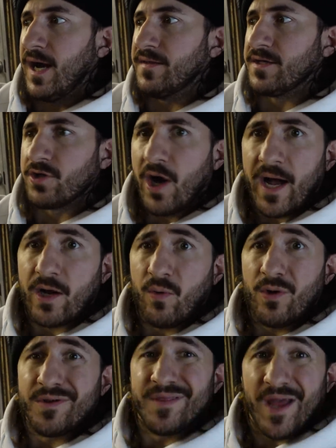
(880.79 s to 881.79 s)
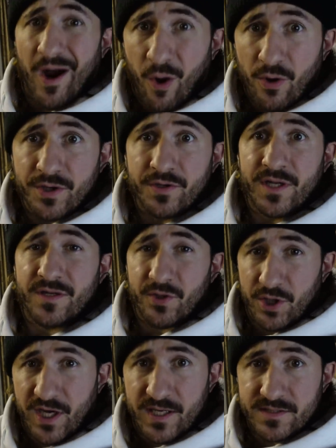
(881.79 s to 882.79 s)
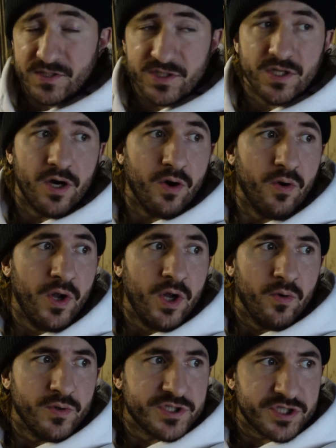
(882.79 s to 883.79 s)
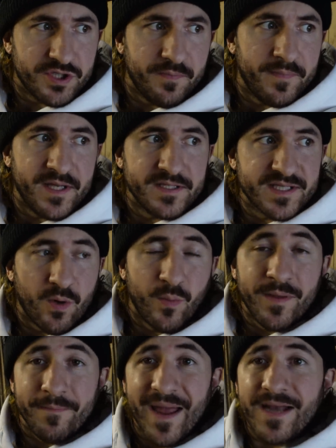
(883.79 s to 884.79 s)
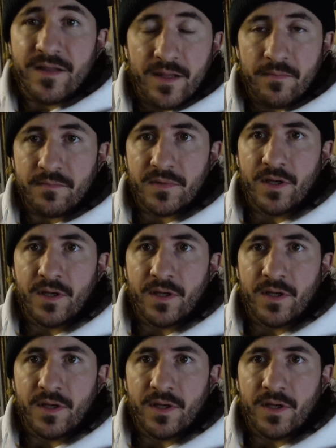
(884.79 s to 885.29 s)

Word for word: I think they're high quality, they are unique, they're cut and sew, which means that we made them.